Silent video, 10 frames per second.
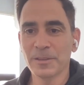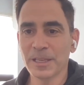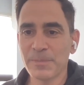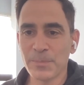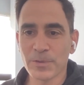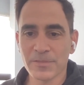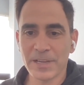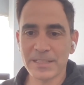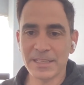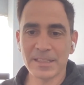Like people were
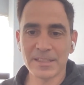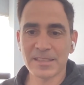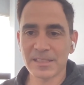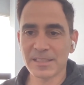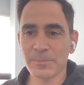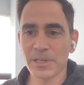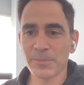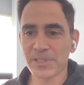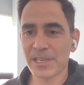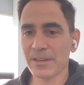fine taking these things that had minimal side